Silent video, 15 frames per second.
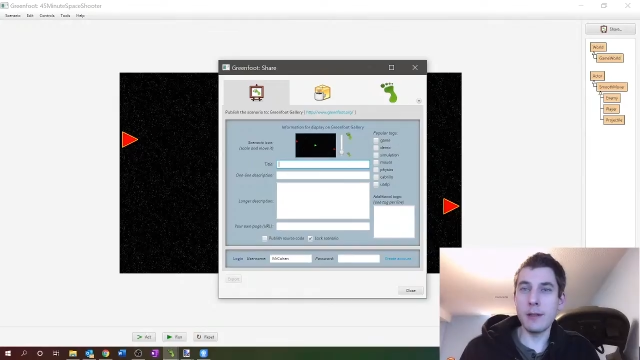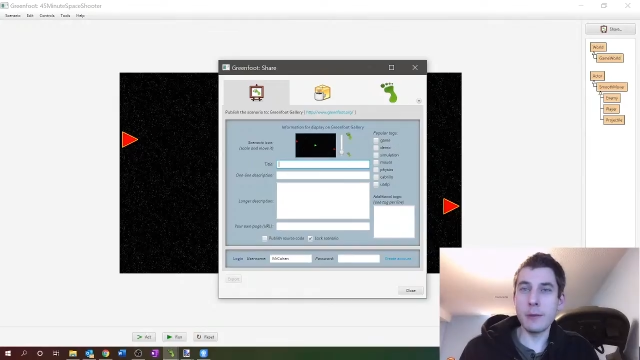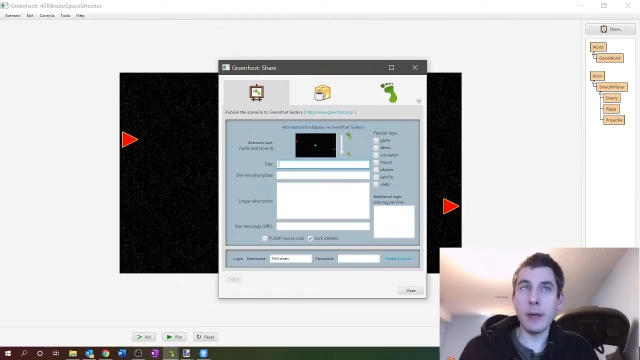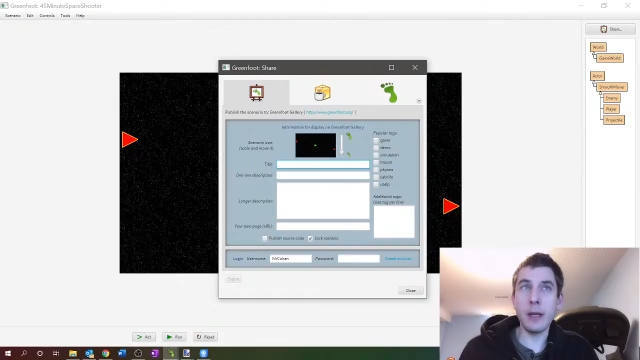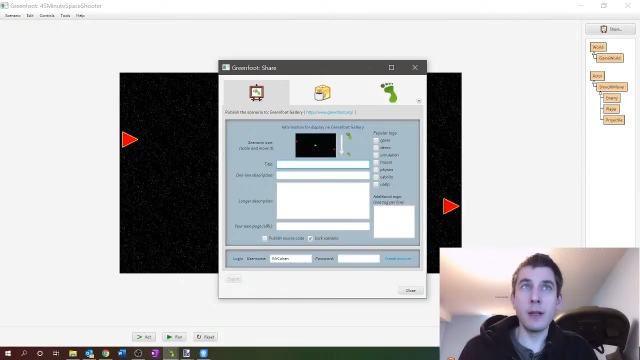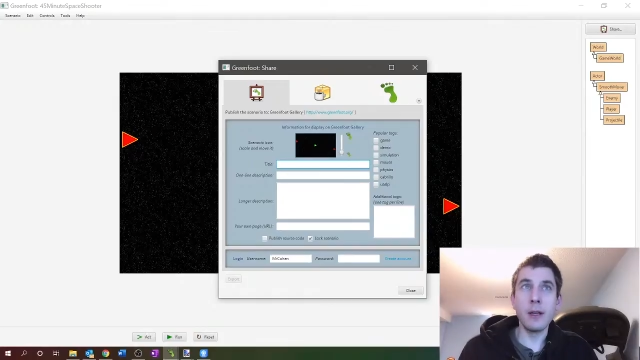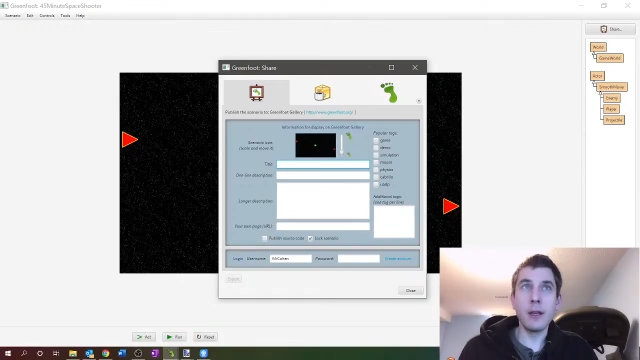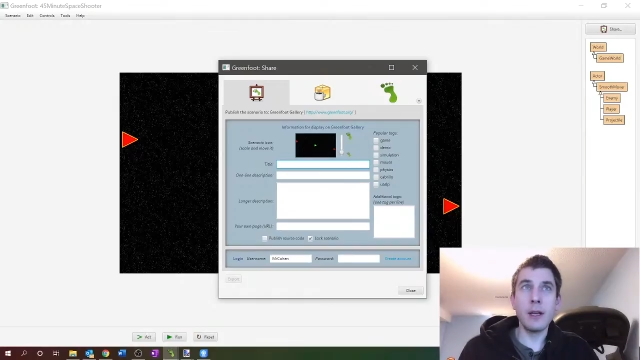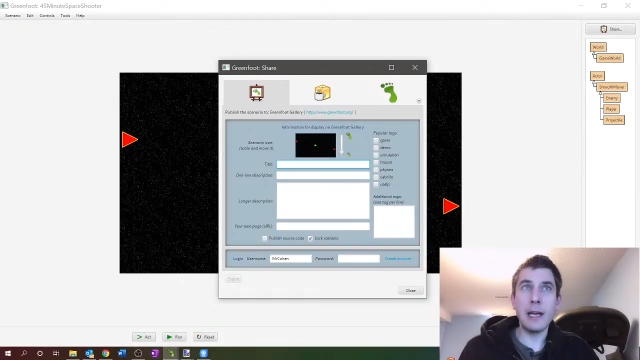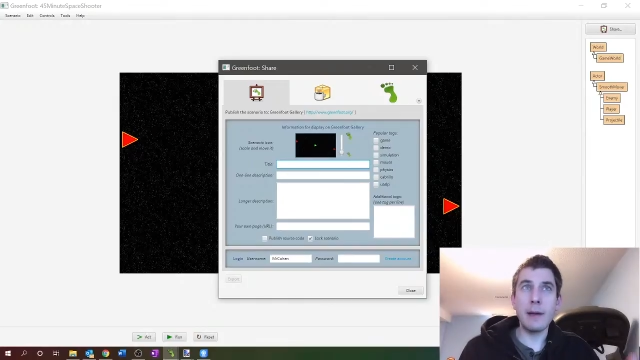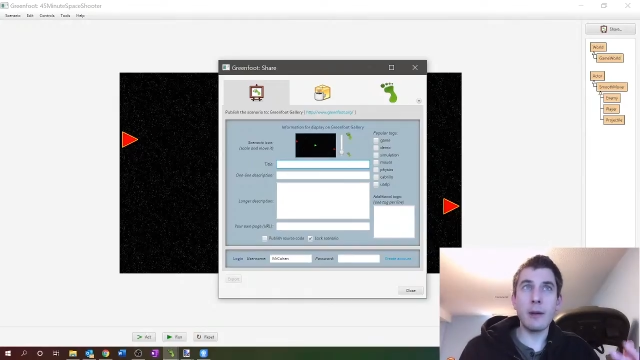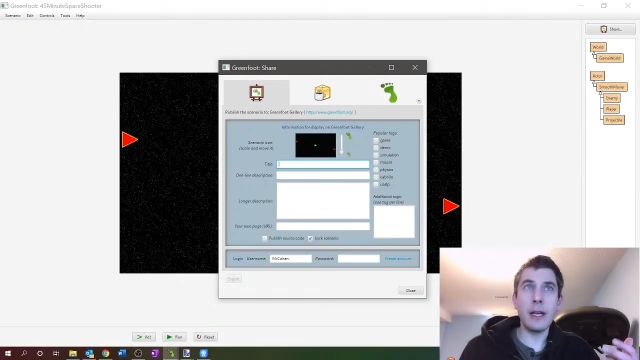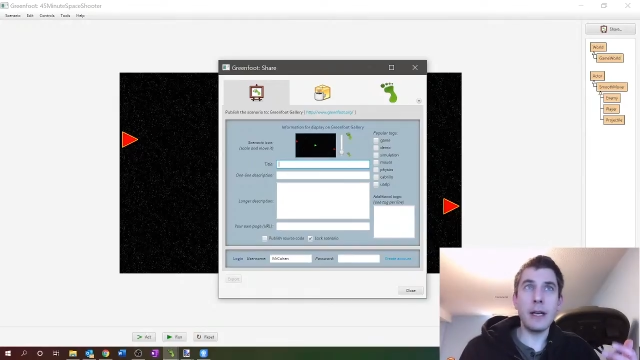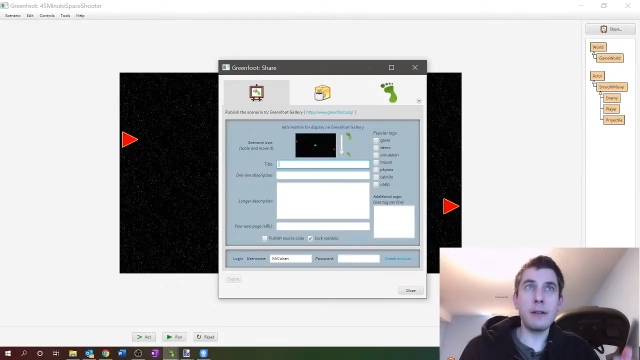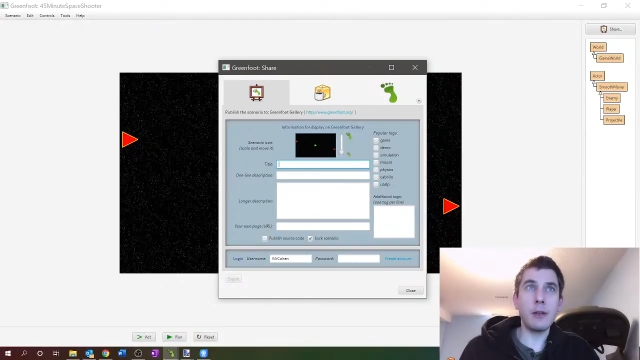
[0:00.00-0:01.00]
but I'm
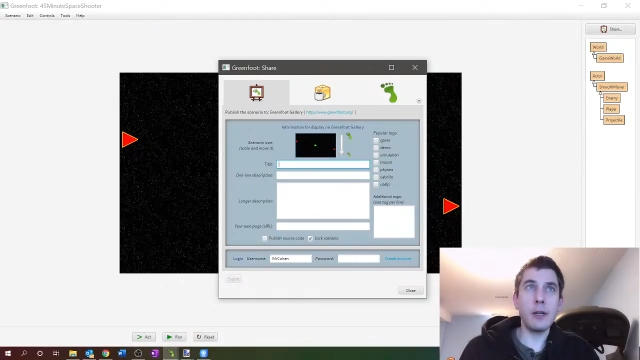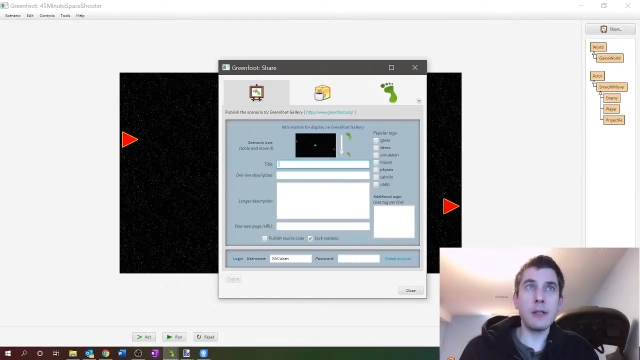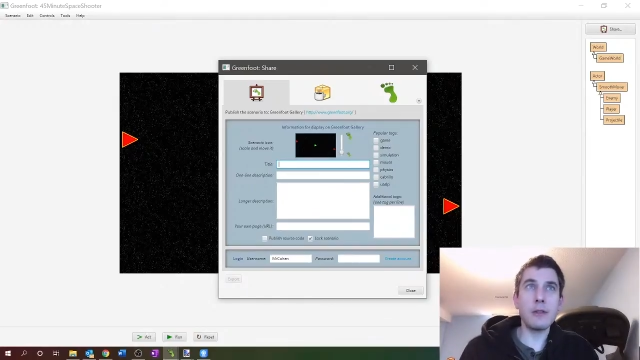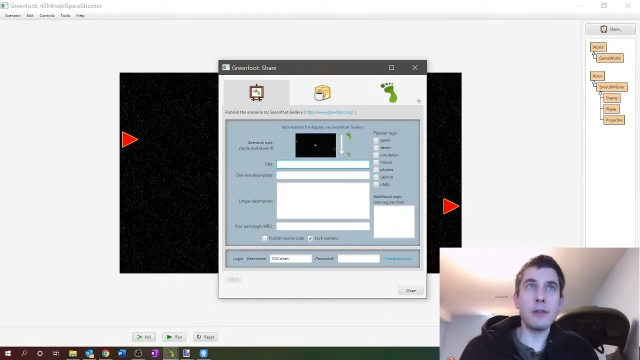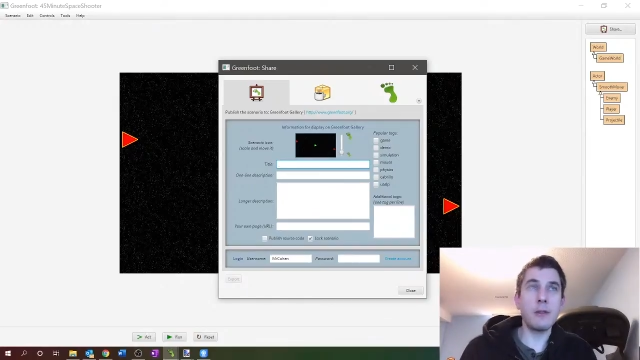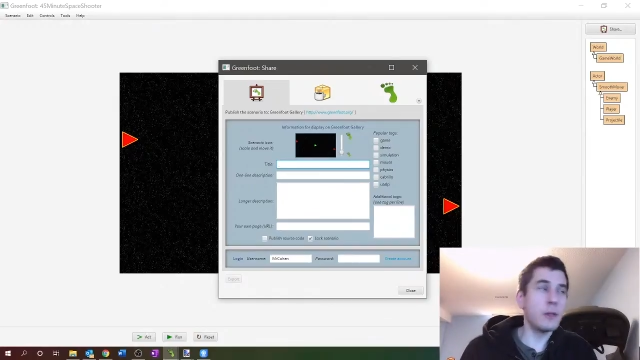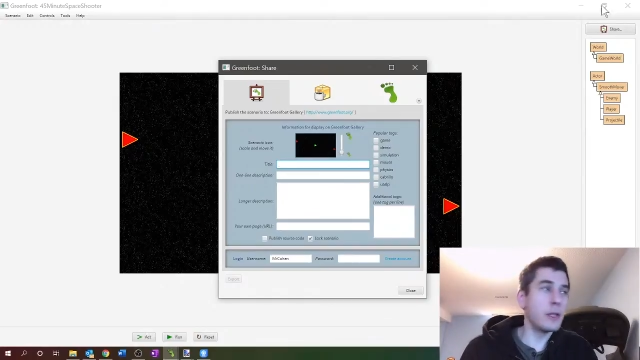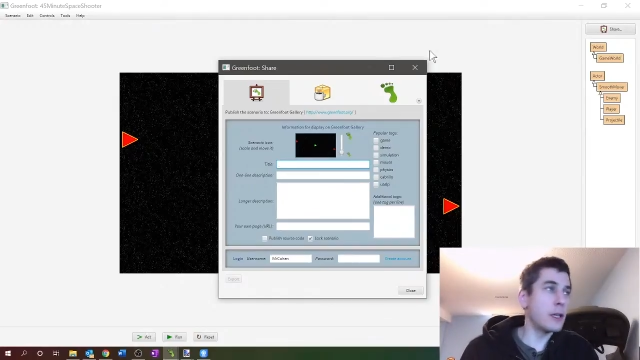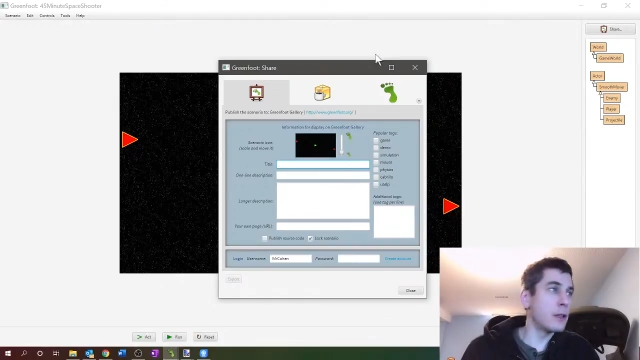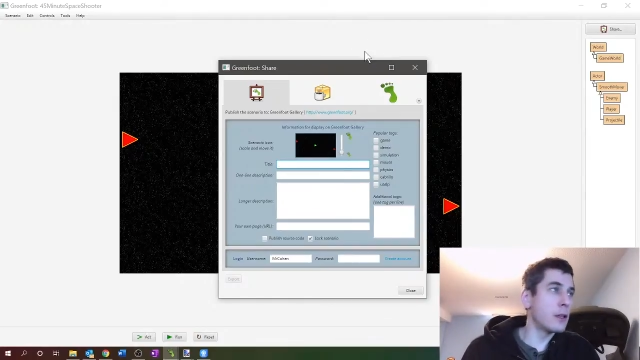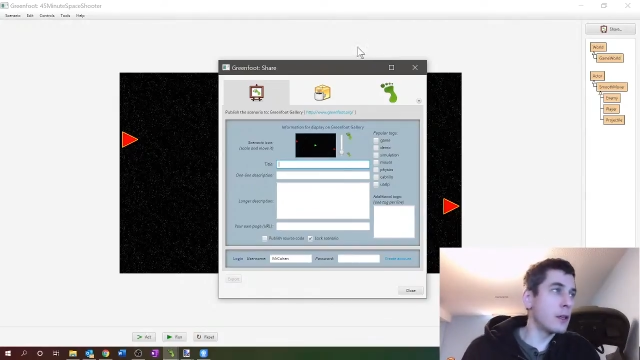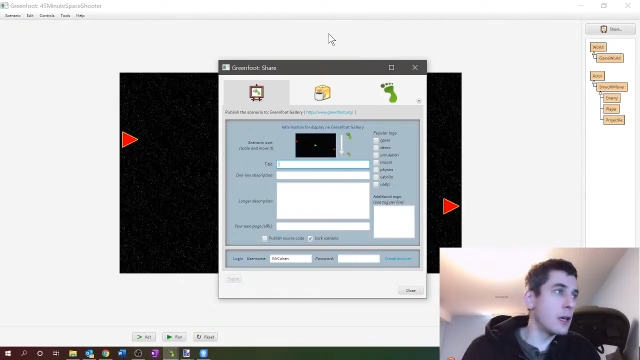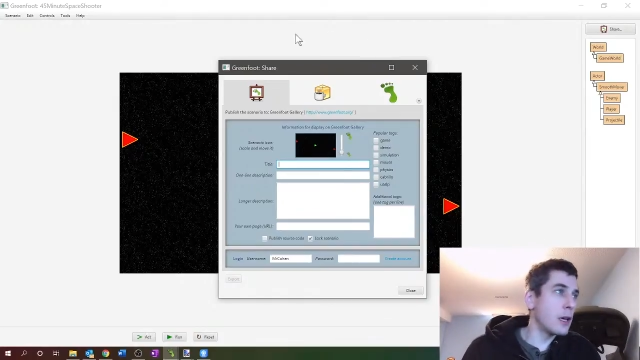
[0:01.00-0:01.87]
glad you guys tuned in.